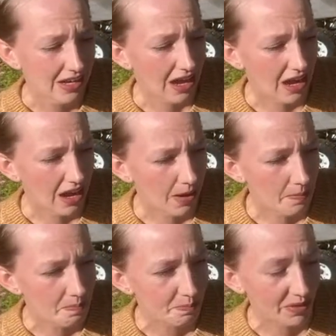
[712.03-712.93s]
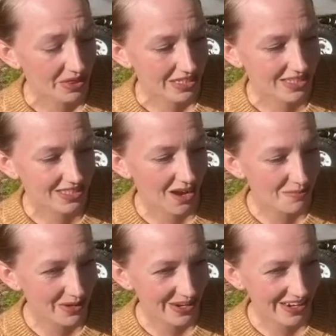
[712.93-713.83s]
but the
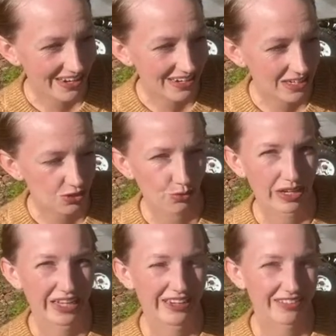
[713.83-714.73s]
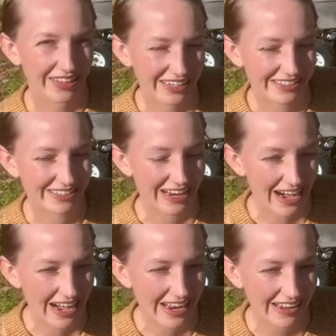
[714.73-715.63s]
summer is when things
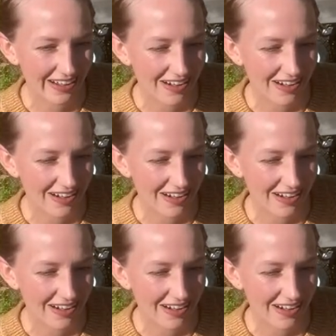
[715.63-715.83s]
die.